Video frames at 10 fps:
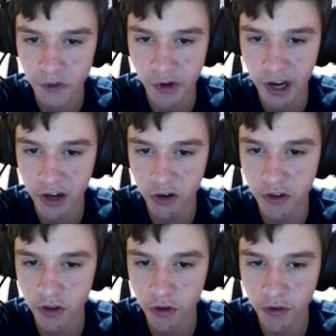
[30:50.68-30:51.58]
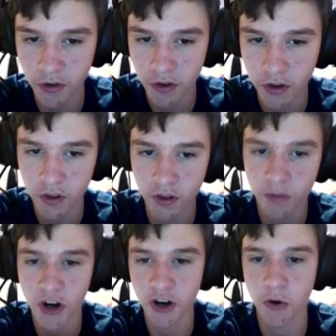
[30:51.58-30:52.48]
Wait, I know what to use. The
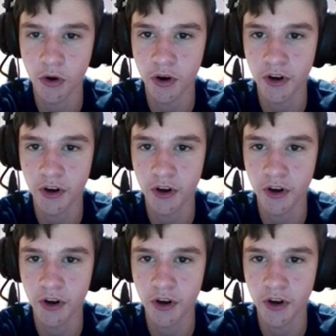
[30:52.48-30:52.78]
Marco War.